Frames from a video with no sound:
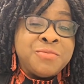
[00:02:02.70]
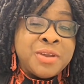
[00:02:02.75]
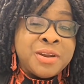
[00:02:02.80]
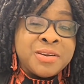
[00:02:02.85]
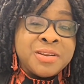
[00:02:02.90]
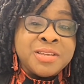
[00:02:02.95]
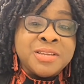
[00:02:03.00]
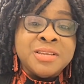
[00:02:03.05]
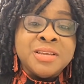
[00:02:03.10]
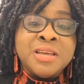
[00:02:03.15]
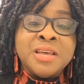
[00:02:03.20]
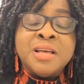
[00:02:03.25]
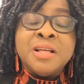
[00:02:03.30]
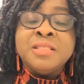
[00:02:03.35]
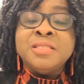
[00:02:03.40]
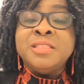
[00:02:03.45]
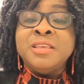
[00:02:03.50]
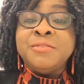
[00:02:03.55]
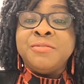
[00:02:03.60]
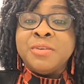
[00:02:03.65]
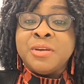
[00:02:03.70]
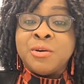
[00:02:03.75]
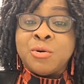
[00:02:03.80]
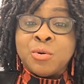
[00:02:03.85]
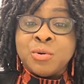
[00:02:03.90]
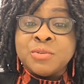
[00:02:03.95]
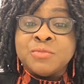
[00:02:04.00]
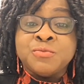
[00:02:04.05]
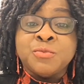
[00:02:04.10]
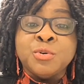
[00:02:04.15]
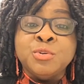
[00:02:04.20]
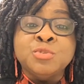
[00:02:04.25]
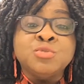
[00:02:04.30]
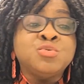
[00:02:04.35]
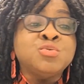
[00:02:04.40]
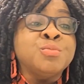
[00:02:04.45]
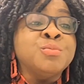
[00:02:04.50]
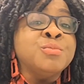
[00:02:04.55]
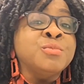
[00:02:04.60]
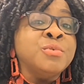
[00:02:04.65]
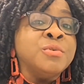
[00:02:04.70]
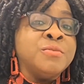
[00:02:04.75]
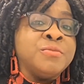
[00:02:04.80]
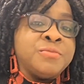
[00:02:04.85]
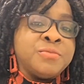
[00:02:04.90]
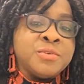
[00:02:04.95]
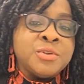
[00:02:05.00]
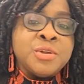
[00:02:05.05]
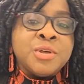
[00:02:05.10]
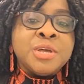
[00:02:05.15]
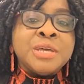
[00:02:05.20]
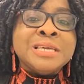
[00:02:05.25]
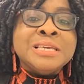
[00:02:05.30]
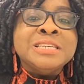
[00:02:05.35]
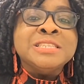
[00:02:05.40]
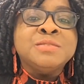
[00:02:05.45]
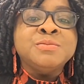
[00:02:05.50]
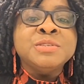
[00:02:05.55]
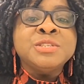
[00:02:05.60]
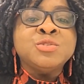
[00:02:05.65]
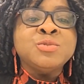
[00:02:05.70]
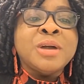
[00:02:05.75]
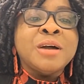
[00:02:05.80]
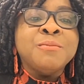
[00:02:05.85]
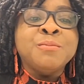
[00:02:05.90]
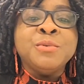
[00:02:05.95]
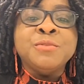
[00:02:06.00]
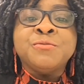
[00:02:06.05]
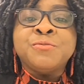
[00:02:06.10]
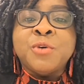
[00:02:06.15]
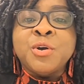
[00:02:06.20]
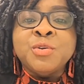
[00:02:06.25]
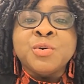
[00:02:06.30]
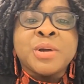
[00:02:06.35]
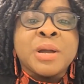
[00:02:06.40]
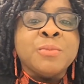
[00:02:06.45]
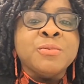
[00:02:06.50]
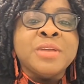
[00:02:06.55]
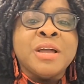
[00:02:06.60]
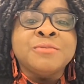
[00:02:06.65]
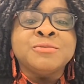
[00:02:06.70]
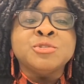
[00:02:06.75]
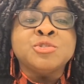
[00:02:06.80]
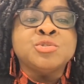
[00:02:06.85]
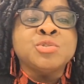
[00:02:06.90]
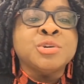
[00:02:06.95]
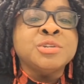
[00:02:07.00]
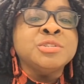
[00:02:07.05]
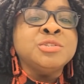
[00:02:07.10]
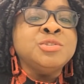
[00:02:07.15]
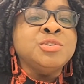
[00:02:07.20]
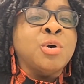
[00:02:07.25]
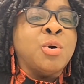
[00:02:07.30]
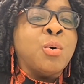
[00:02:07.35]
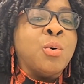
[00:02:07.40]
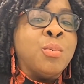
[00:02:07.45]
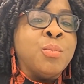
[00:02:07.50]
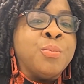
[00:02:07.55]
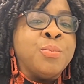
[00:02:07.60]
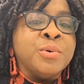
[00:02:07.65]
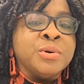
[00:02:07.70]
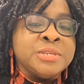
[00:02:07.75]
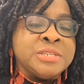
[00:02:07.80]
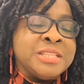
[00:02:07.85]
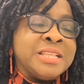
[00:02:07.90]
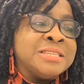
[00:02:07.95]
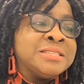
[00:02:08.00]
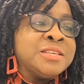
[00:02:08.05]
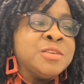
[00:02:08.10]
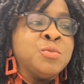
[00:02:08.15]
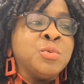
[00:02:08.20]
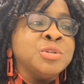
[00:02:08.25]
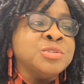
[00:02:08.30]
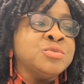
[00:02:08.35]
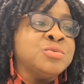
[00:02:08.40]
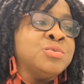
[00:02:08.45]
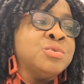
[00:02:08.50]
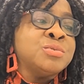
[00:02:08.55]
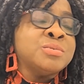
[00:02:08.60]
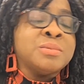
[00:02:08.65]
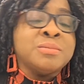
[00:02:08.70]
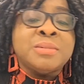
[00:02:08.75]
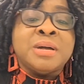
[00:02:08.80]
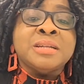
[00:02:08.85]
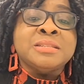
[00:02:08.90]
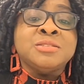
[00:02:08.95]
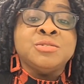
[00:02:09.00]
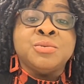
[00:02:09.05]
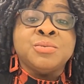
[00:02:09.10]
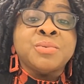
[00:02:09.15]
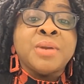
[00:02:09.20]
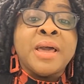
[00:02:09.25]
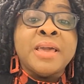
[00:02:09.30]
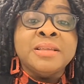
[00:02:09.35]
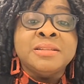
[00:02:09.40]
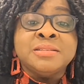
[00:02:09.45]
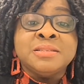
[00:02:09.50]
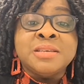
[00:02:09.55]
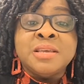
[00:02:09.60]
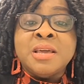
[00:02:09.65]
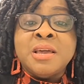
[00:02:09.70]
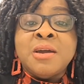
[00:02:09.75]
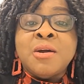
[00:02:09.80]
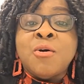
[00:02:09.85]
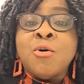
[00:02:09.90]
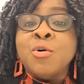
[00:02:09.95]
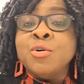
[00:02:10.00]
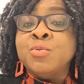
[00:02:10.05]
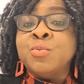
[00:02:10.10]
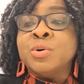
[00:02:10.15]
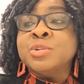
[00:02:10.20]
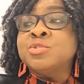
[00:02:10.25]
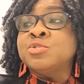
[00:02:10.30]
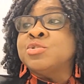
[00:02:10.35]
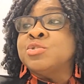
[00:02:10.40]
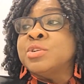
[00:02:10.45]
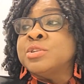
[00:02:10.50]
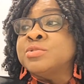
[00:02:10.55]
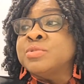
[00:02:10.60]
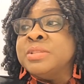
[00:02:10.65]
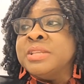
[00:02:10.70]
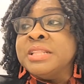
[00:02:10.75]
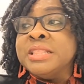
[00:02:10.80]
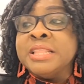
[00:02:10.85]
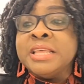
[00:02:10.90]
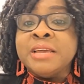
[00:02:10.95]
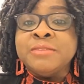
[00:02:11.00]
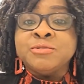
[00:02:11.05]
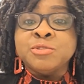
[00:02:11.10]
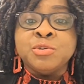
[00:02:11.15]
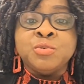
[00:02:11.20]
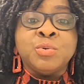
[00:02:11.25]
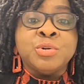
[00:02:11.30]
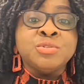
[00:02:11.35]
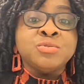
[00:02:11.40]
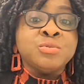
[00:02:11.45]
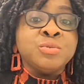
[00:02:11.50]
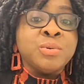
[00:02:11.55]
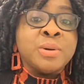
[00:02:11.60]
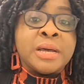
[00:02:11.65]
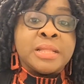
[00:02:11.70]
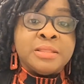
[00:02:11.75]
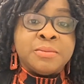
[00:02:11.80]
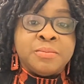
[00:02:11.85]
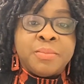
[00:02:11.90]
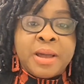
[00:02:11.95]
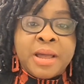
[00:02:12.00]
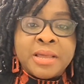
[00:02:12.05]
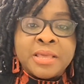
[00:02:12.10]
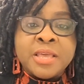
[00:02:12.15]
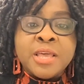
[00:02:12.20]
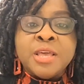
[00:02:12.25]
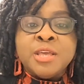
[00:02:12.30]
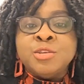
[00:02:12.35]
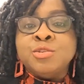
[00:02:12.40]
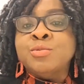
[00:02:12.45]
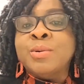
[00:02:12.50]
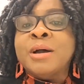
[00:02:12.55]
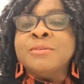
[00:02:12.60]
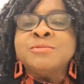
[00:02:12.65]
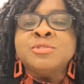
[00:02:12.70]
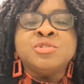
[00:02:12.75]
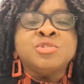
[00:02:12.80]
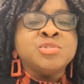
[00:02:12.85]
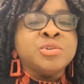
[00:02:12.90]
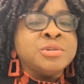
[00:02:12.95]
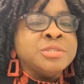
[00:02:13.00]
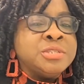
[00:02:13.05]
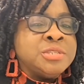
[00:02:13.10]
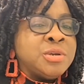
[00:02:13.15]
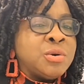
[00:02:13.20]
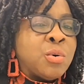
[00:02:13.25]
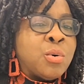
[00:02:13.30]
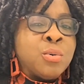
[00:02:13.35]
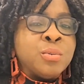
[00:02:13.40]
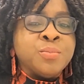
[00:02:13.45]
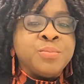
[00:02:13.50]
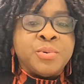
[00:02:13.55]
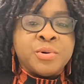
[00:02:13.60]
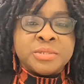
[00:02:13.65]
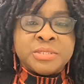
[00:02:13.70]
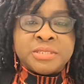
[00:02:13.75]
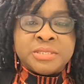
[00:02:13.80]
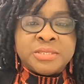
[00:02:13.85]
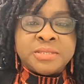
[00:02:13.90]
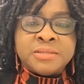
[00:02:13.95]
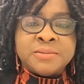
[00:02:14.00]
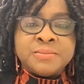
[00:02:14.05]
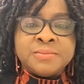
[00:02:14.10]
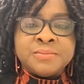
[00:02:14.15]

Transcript: very difficult for you to move. It means you have, before you come, you have to turn your whole body. Let's say you want to look at your right, or you want to turn to the left, or you want to look at the back, you have to turn the whole body